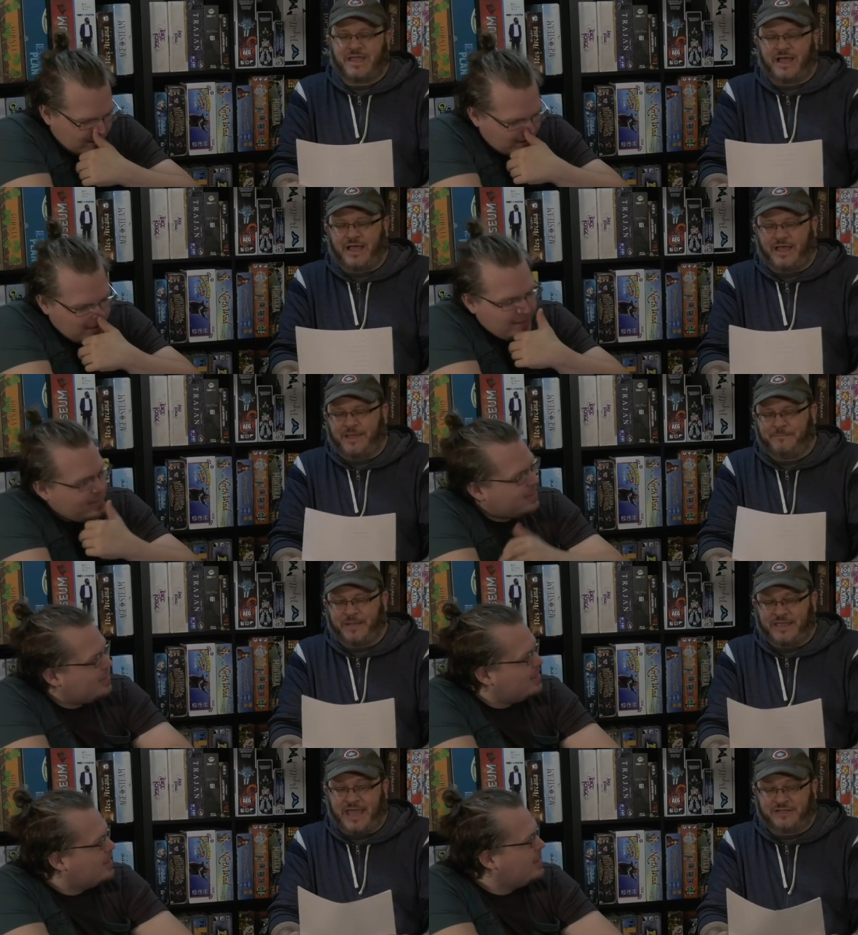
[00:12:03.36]
Speaker 1: Uh,
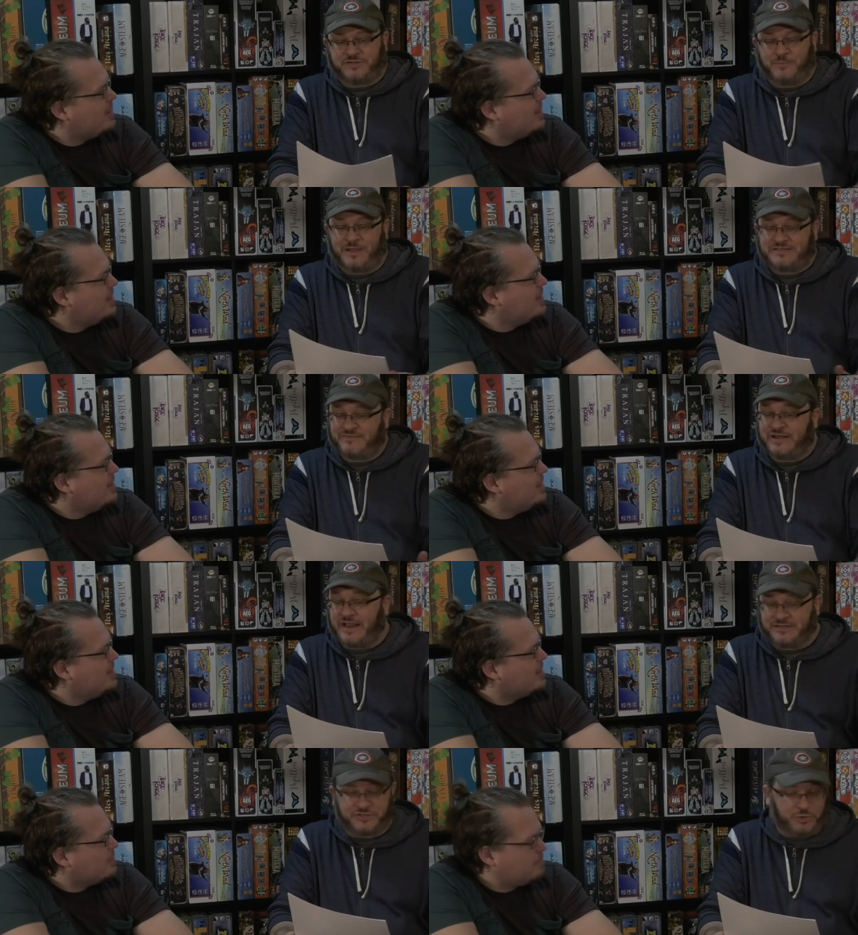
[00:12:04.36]
but yeah, so my
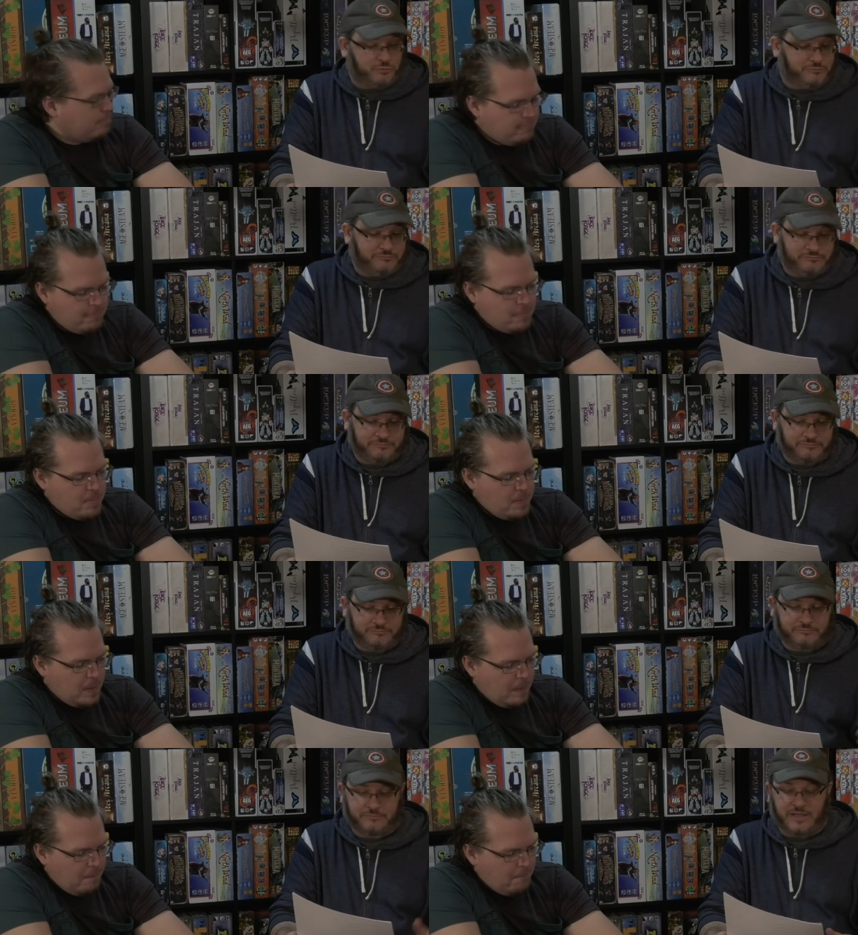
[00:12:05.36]
79 is Dune,
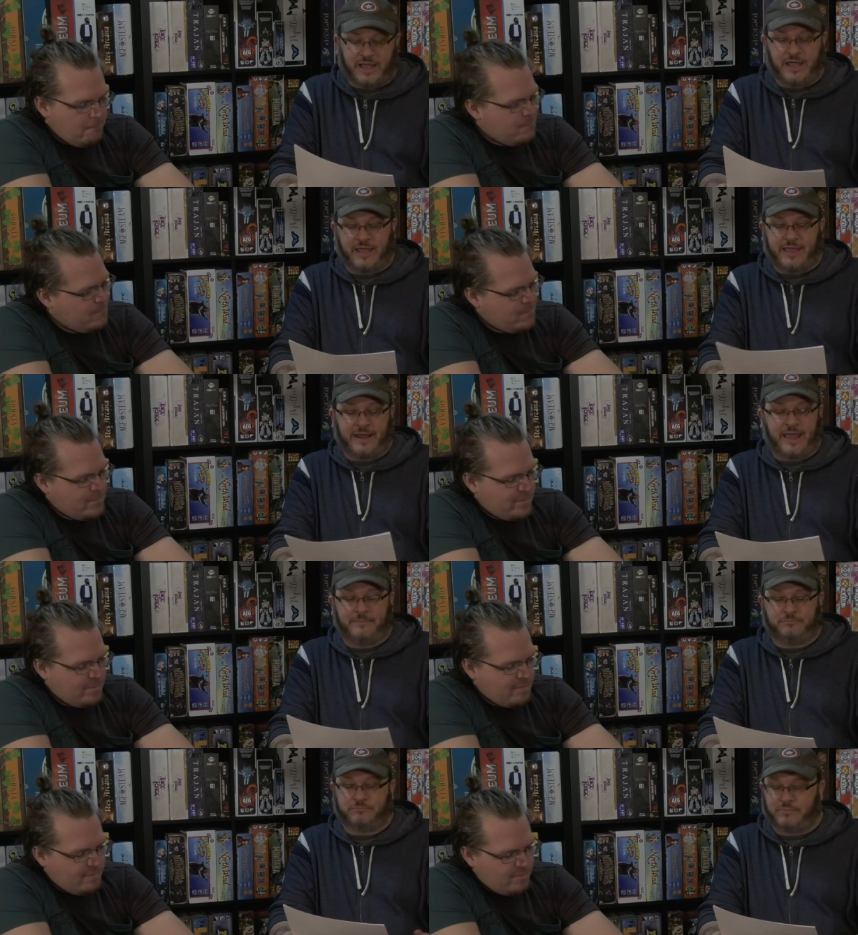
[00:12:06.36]
uh, and
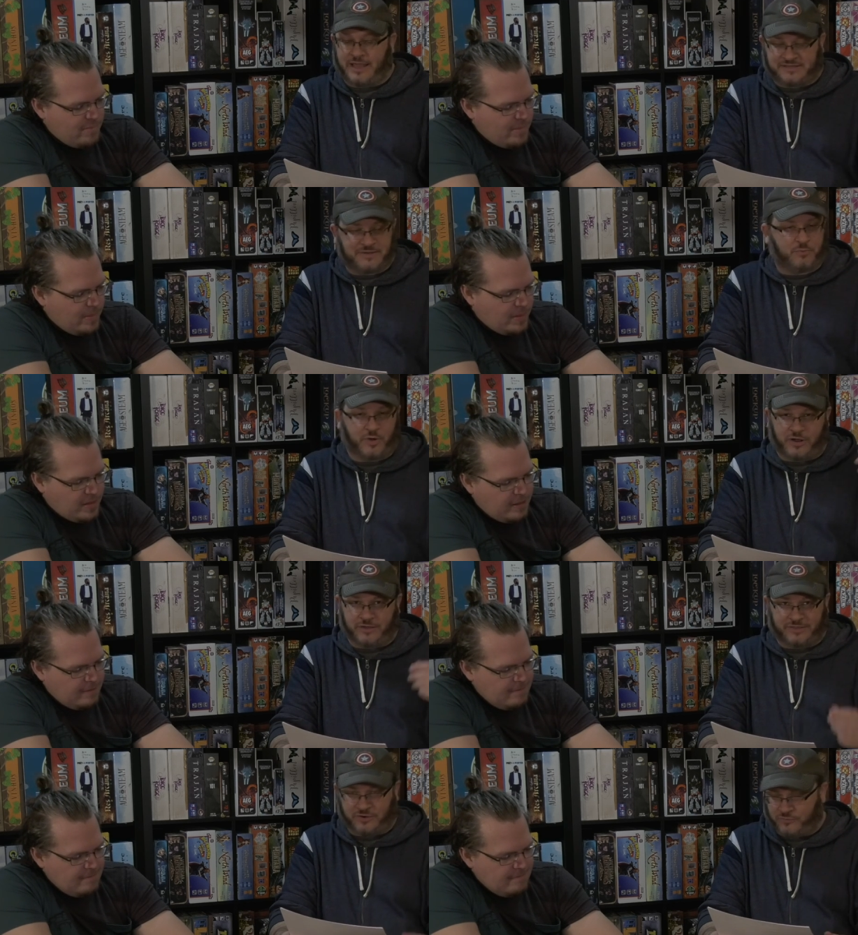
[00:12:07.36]
I at some point I'll
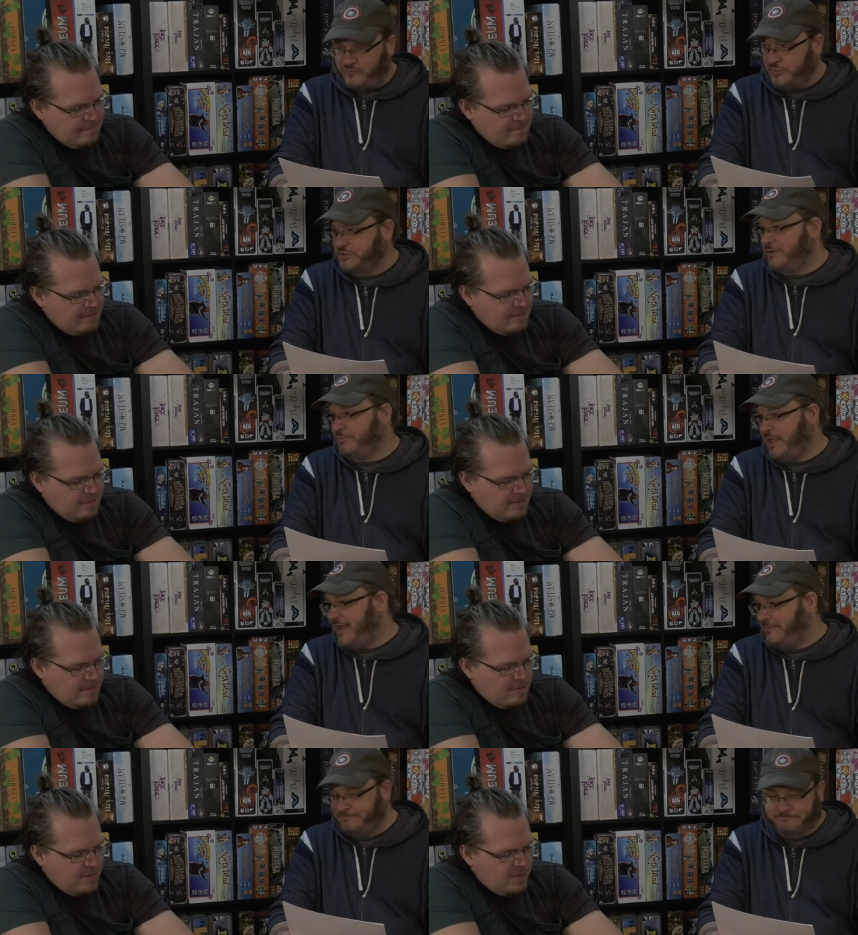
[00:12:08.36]
get the new version and play
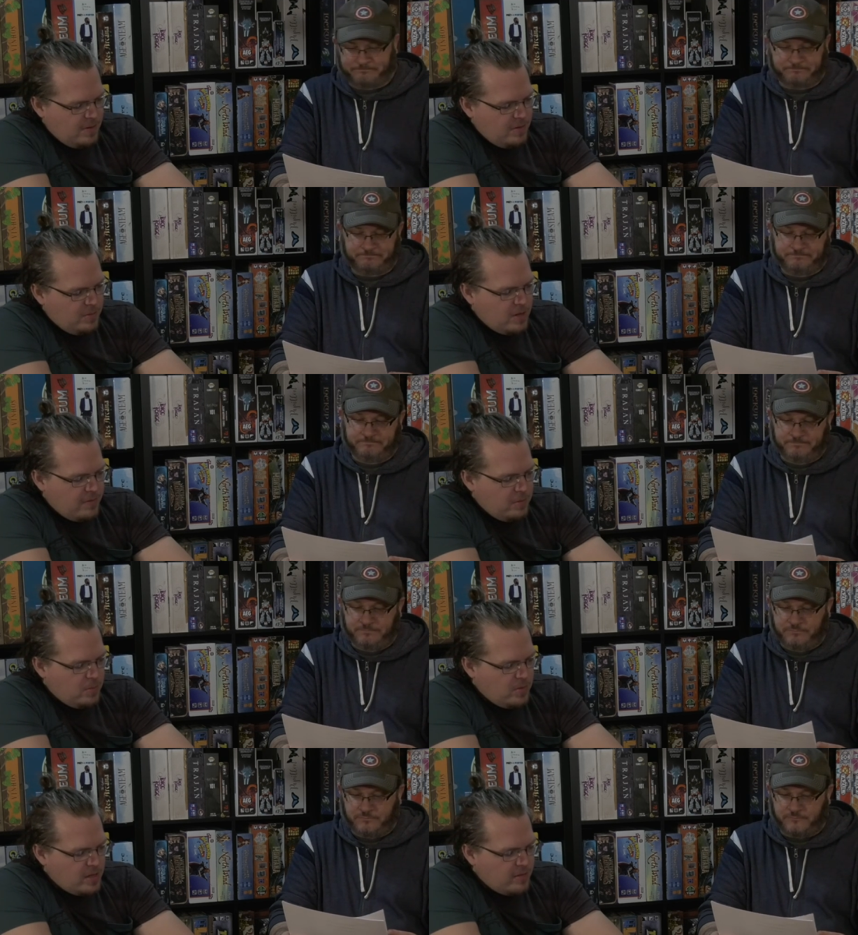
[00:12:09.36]
Speaker 2: No, we'll have to
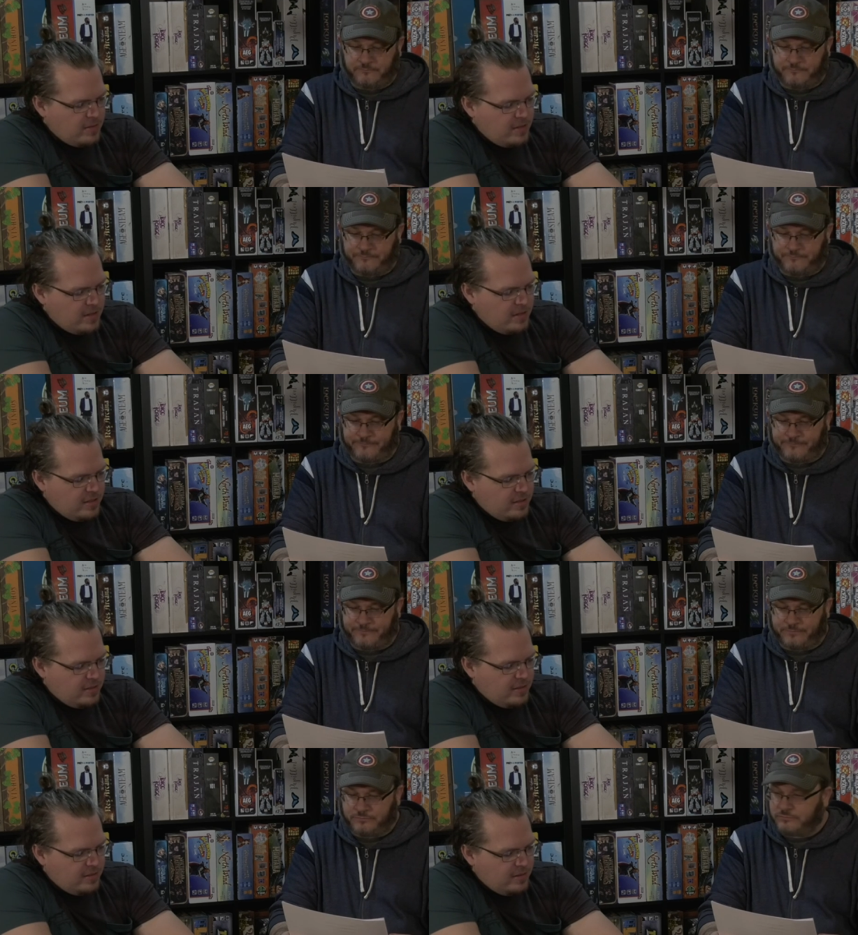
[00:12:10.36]
pull out uh,
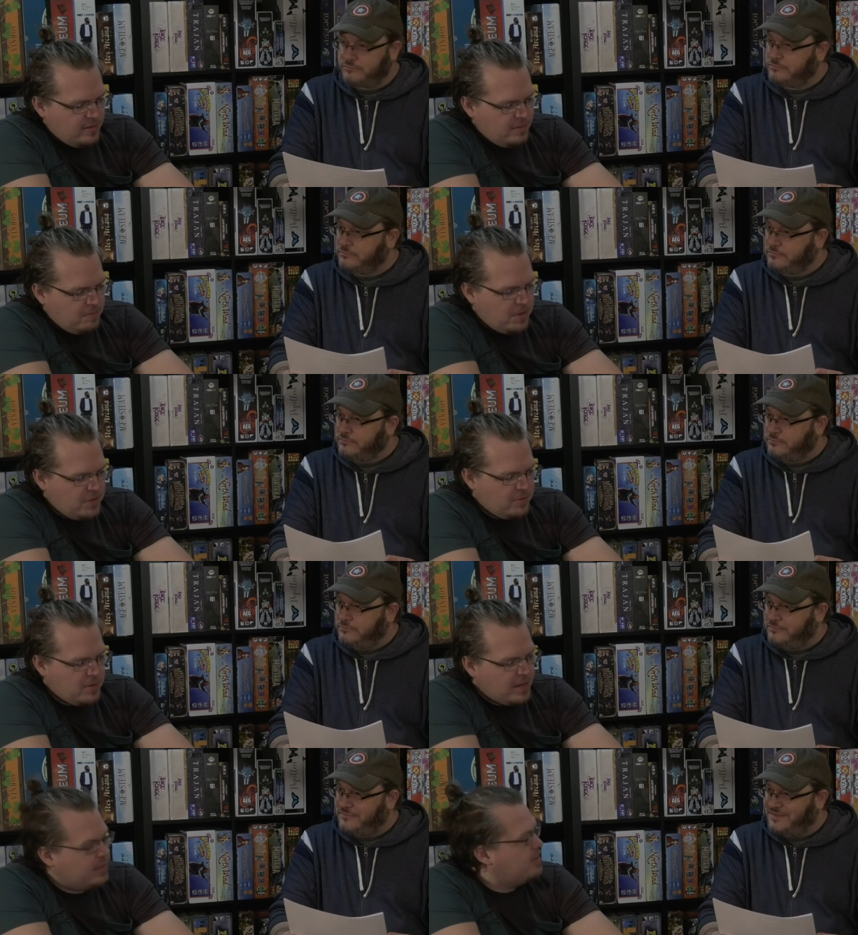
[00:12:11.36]
Curious
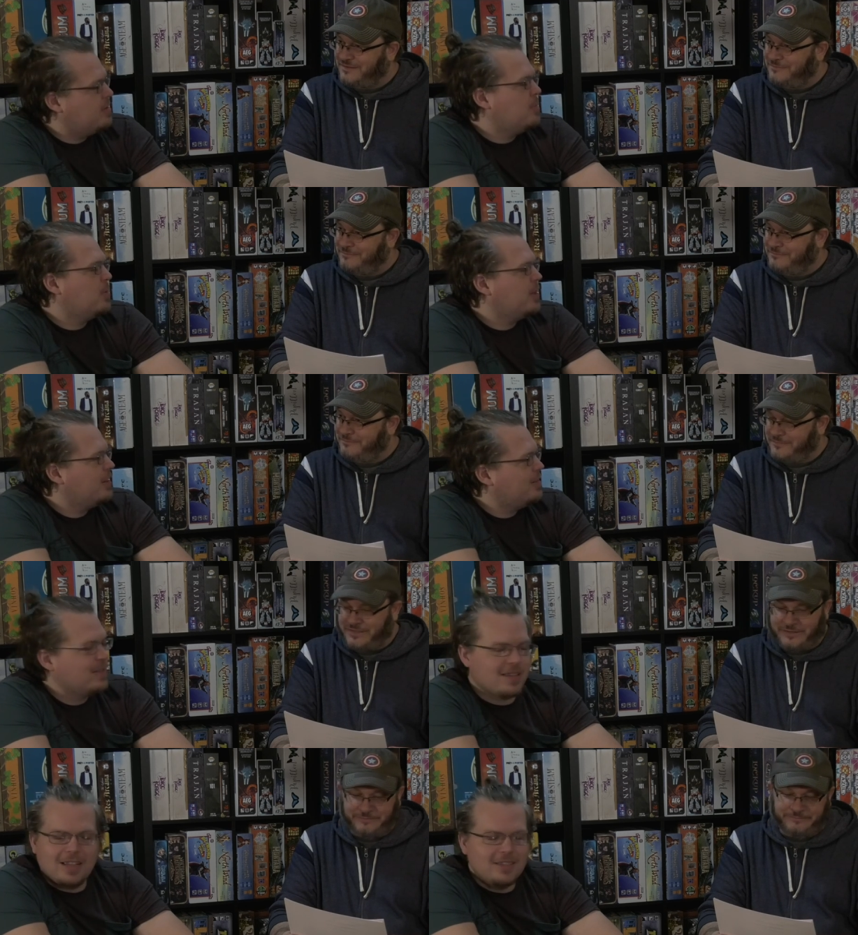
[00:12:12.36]
Rex at some point here
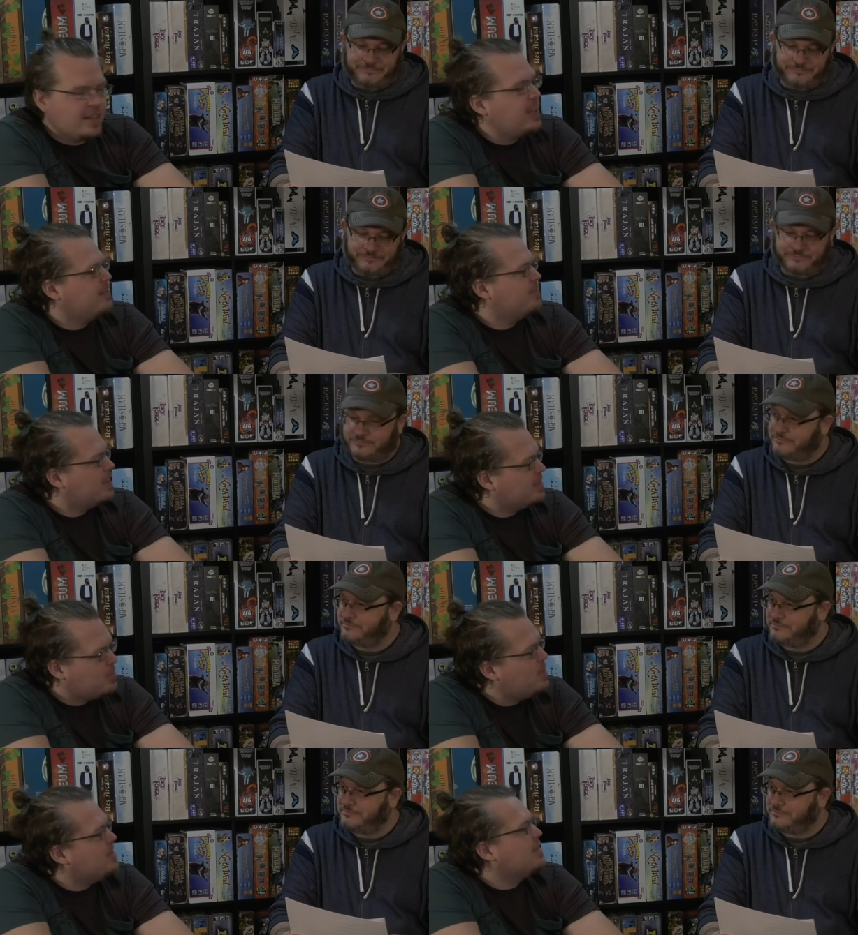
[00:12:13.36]
because yeah. I, I it's
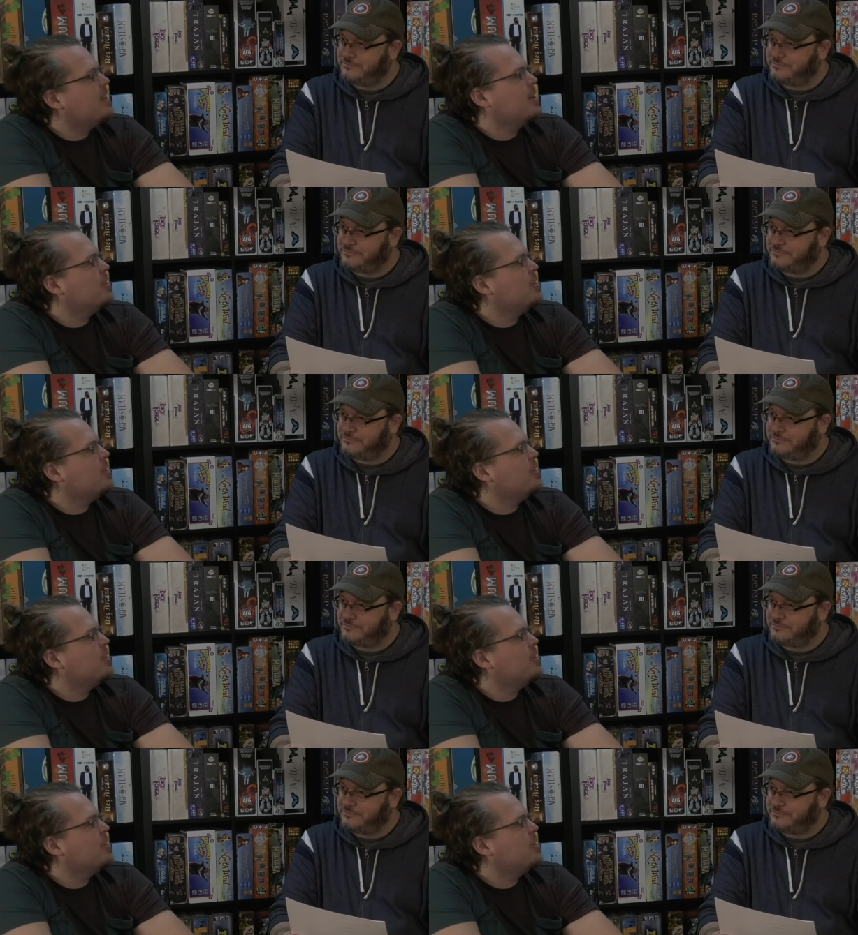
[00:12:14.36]
been sitting